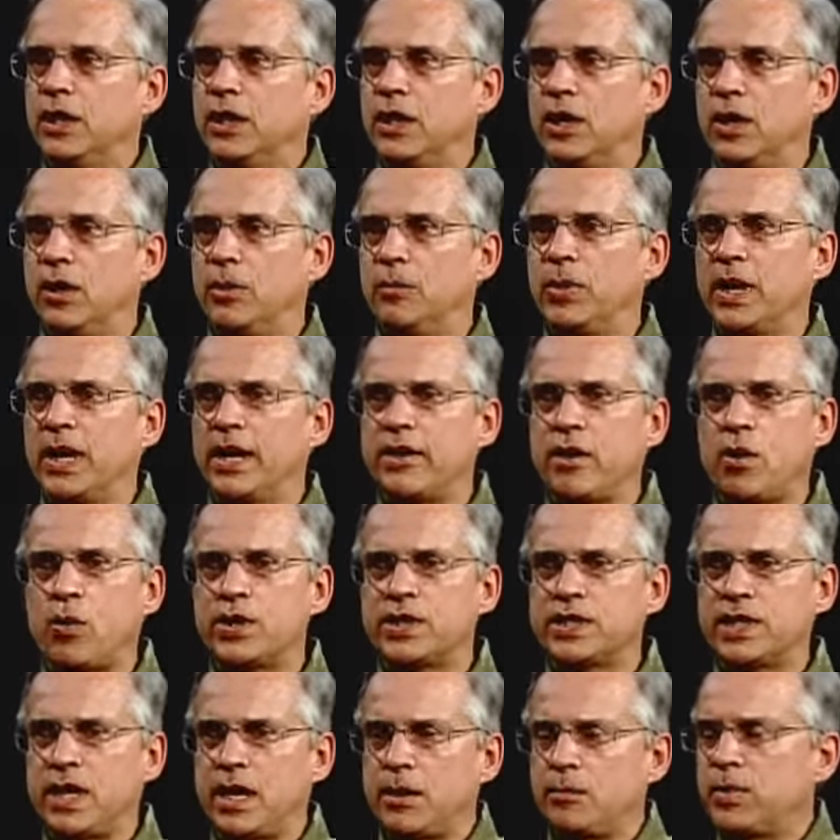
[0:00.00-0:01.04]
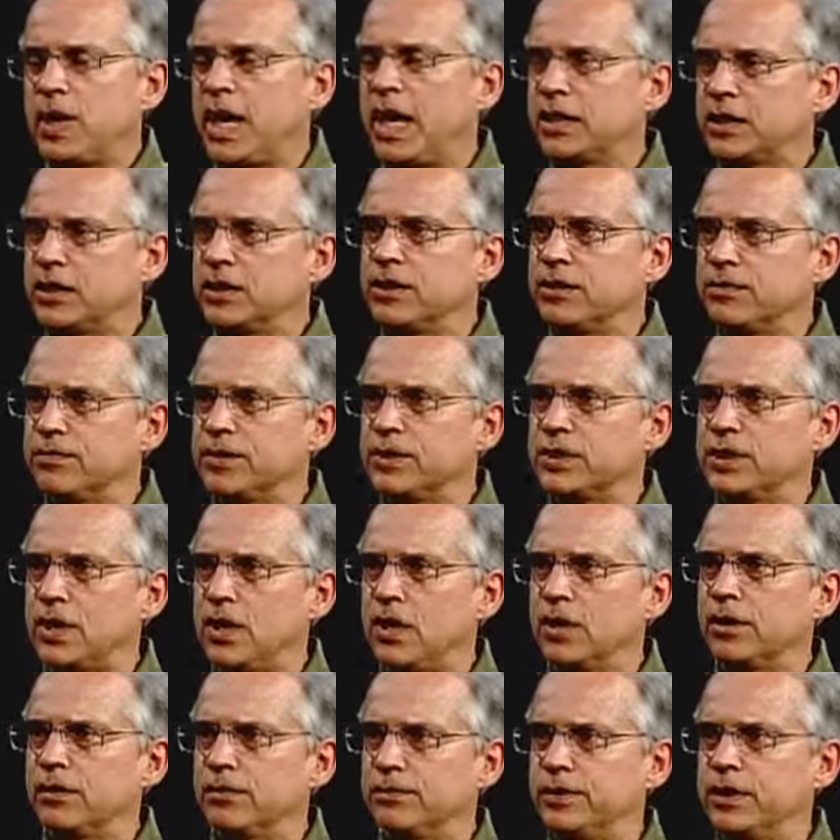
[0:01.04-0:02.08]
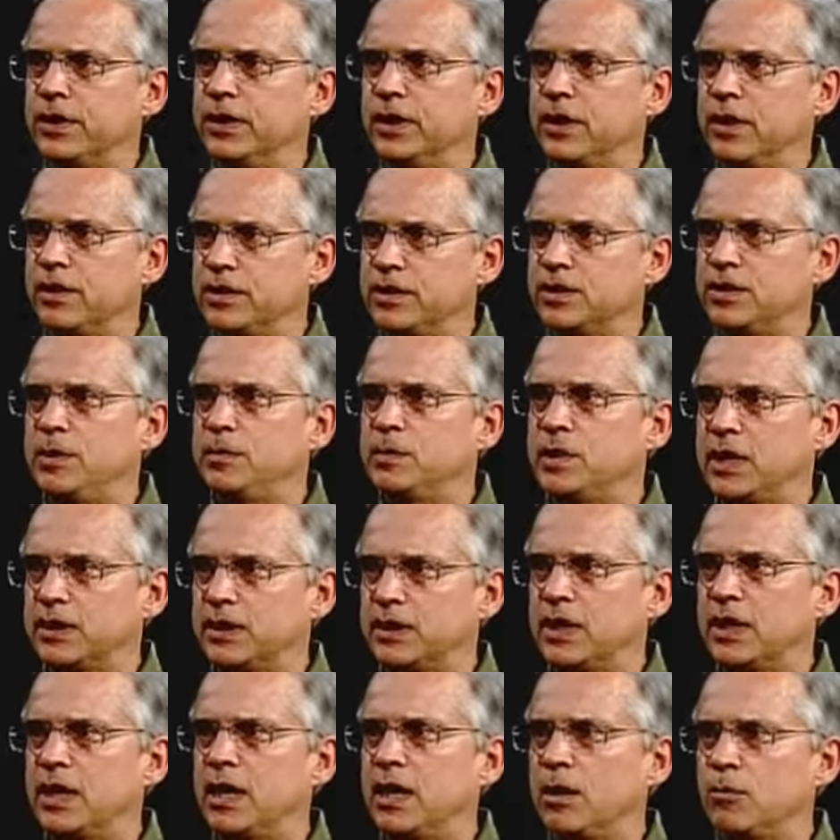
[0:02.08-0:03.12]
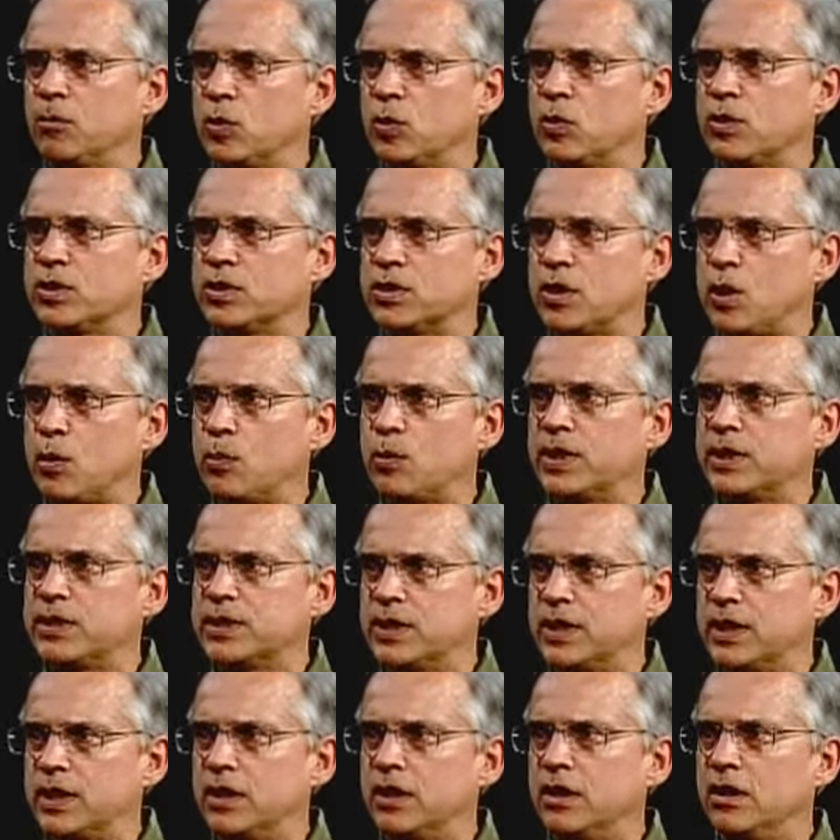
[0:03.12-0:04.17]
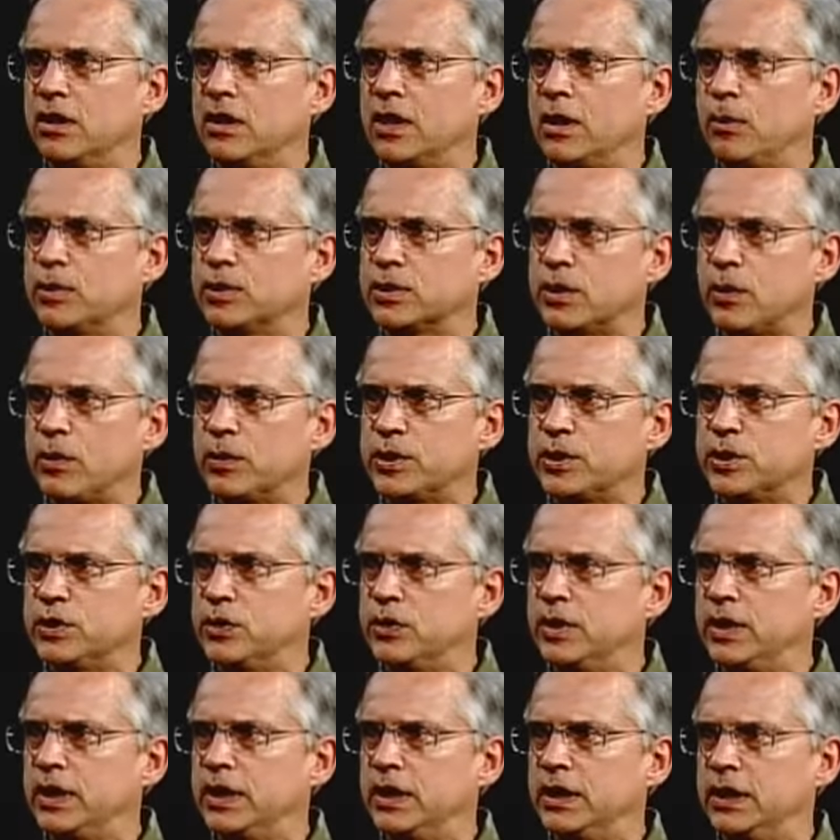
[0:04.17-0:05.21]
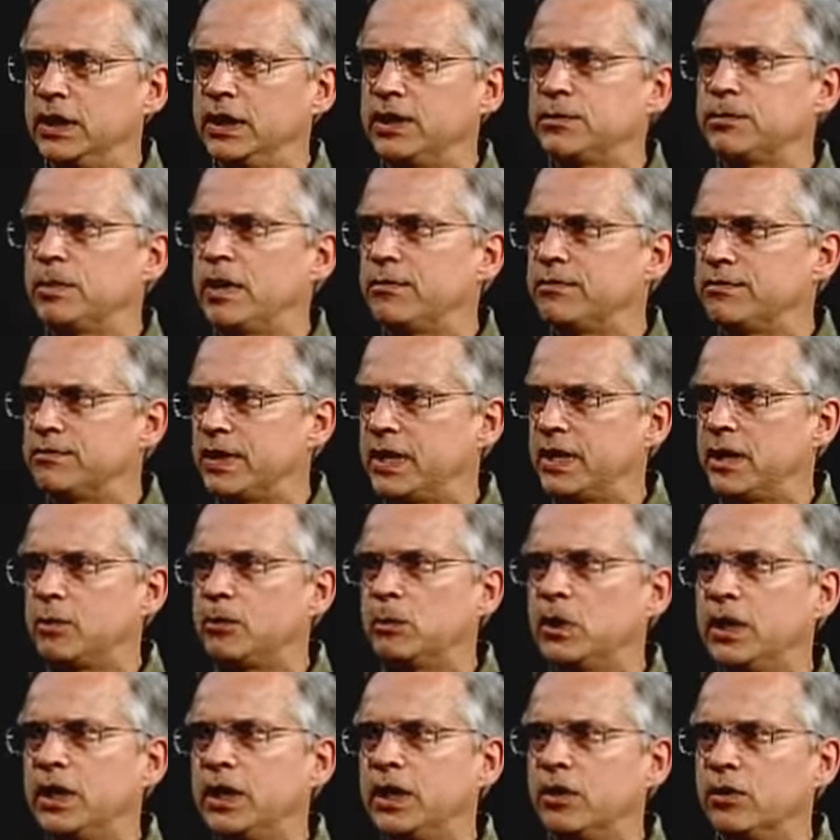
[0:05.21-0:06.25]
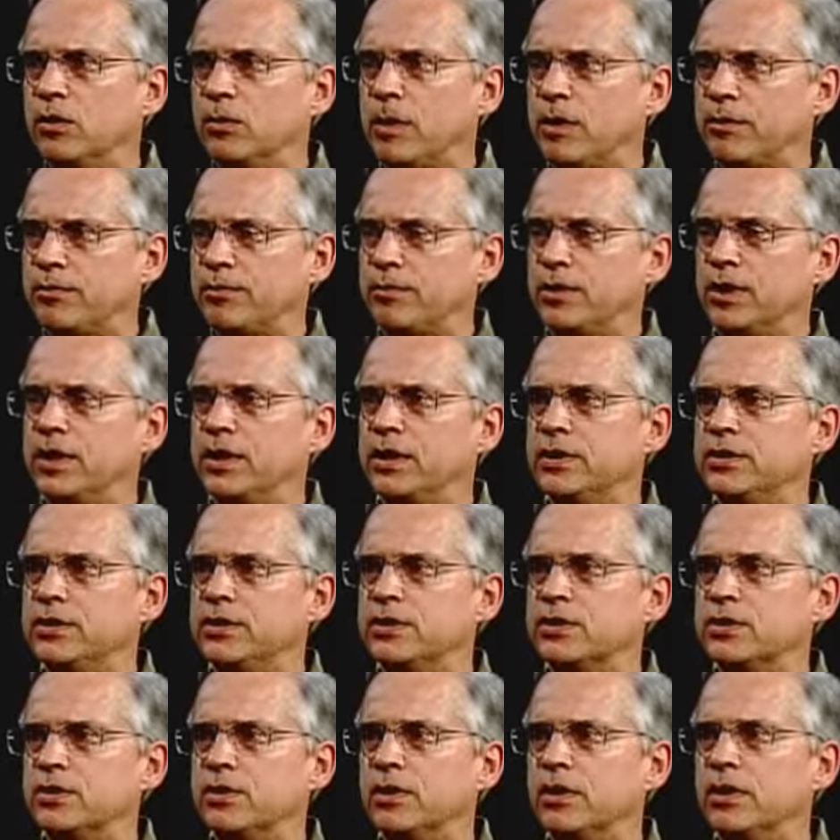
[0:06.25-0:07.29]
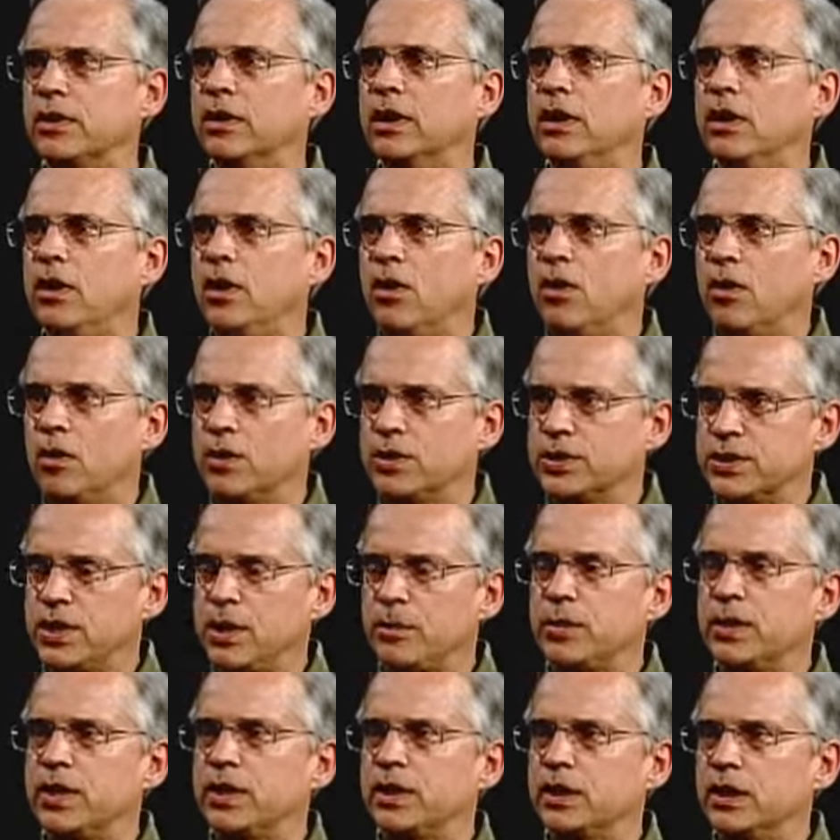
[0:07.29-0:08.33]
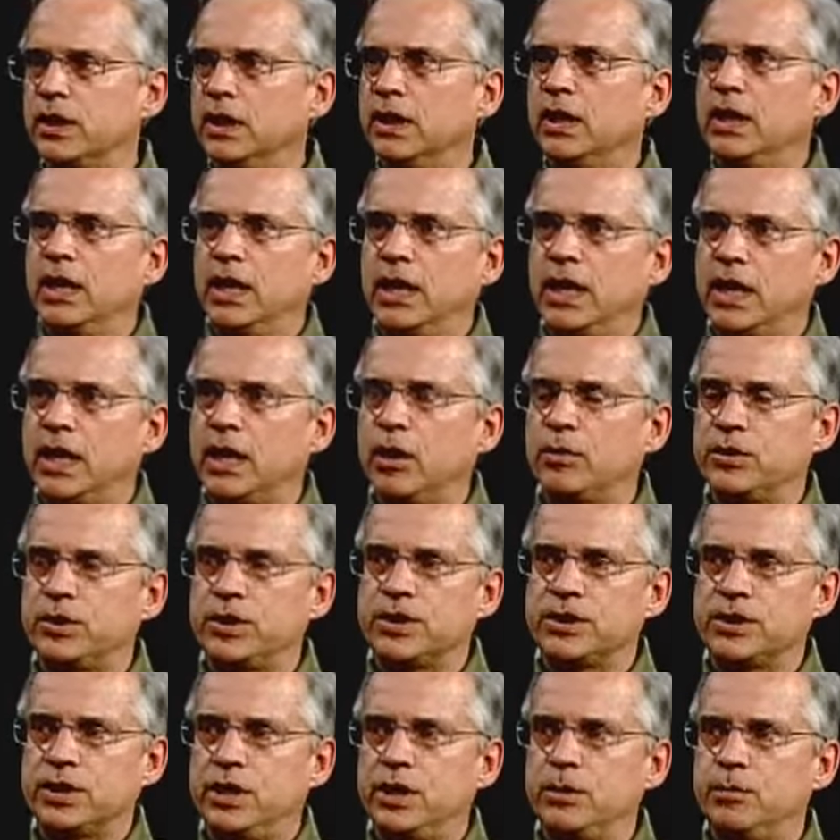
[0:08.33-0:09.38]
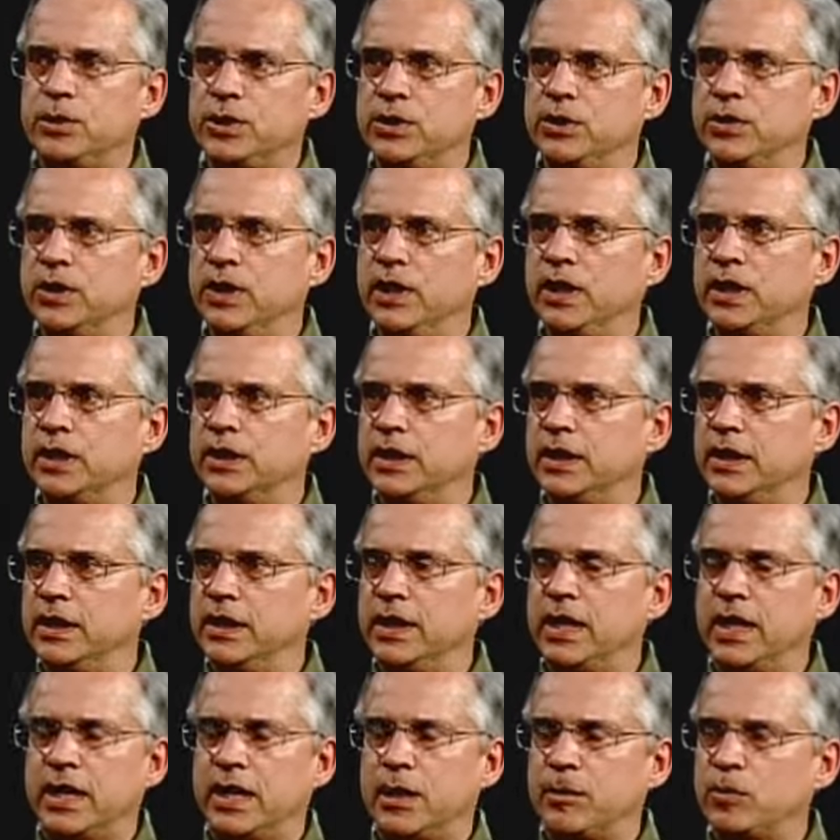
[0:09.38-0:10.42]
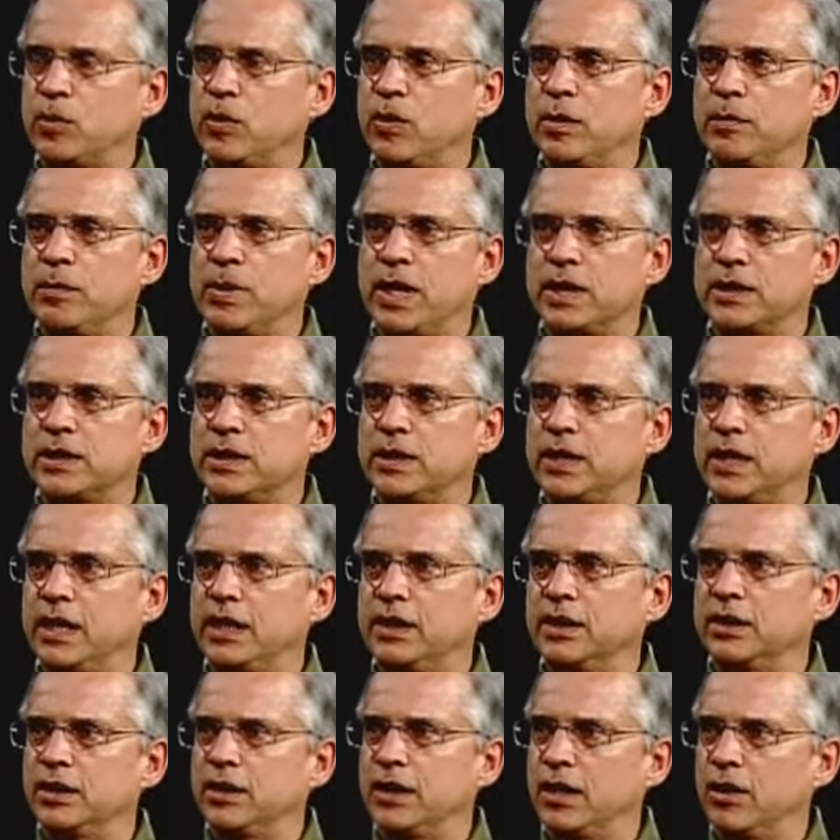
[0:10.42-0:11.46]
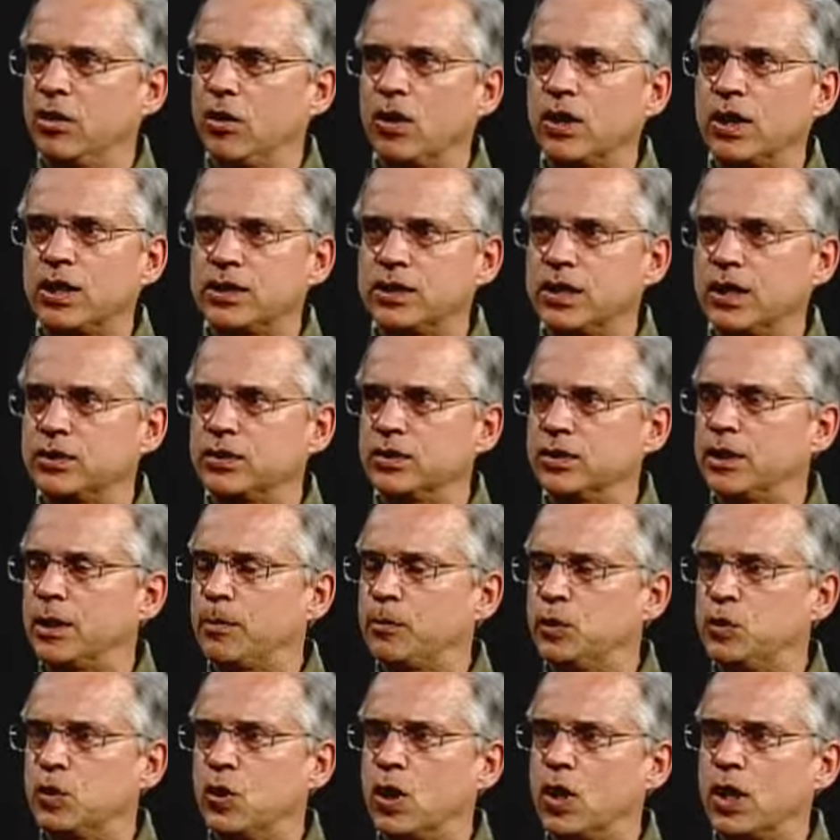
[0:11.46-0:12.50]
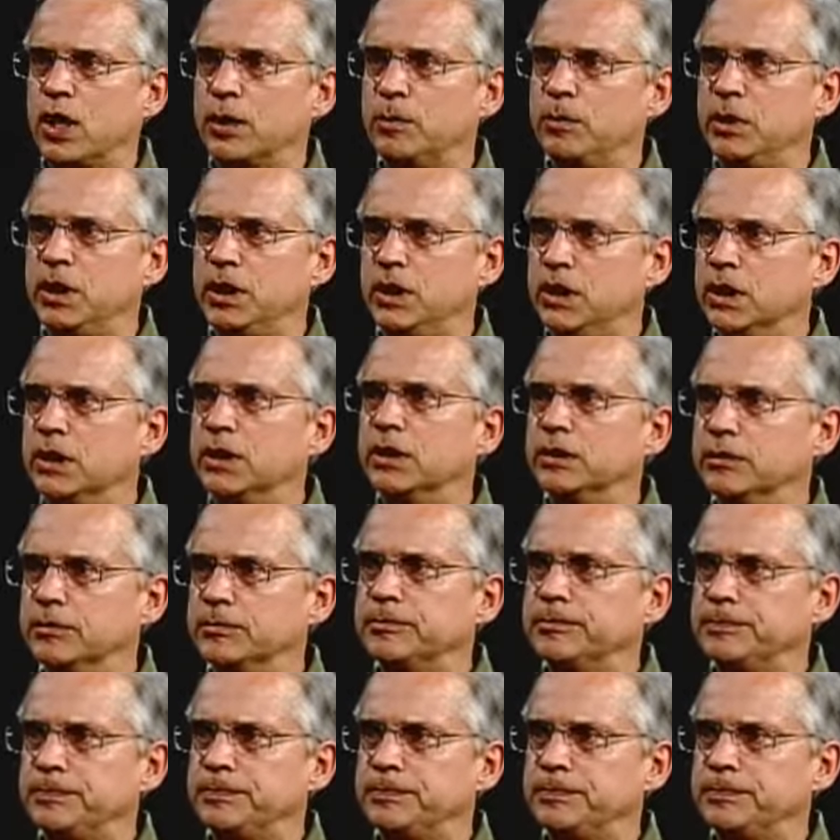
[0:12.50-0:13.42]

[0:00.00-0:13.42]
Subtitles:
But I always came back to the photography. And it seems like the camera was always there. I was always shooting at least my family or my friends or something. and I would just keep shooting, and then I kept going back to that architecture kept drawing me in.